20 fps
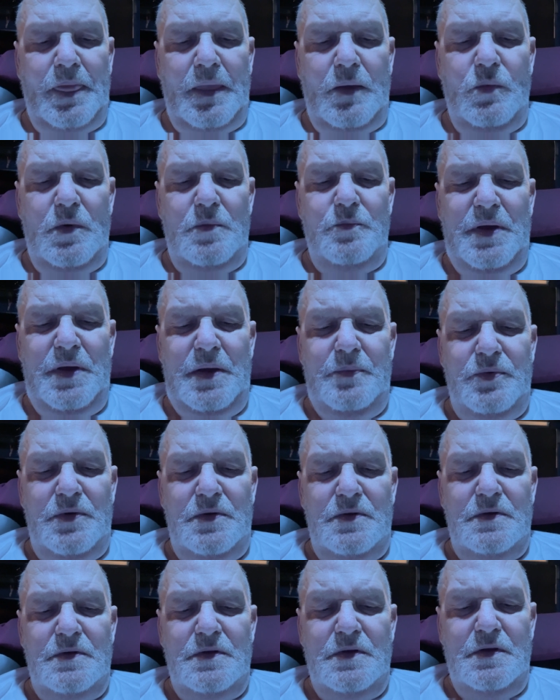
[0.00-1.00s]
When
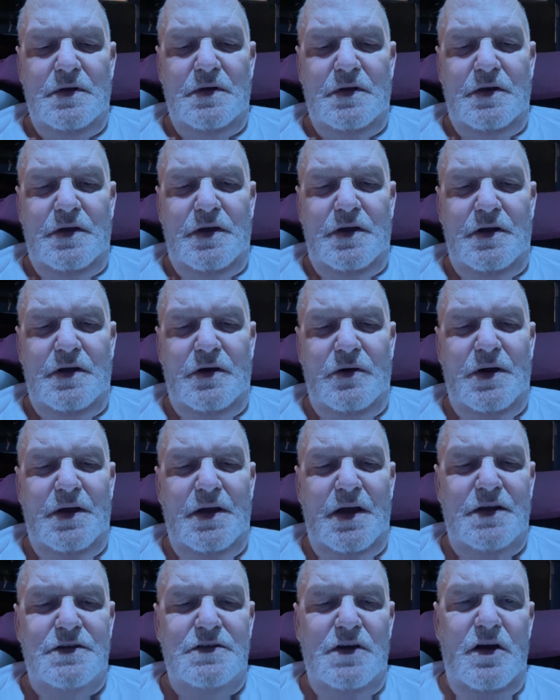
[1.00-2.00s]
people, you know,
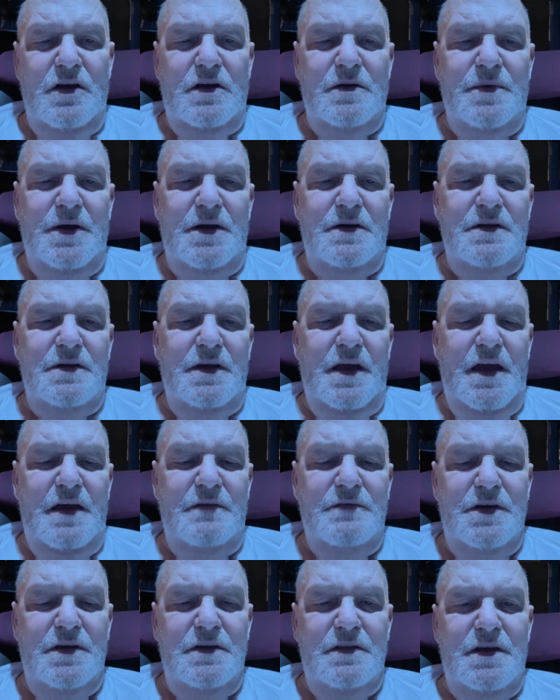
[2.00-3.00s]
I, I talk about
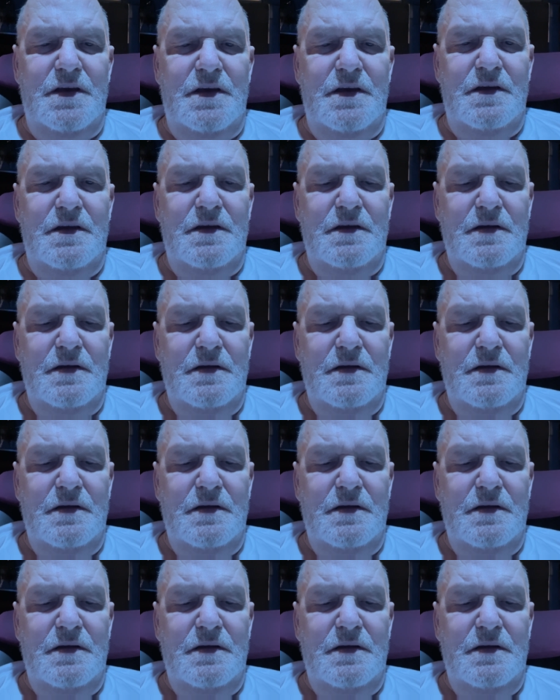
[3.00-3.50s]
having the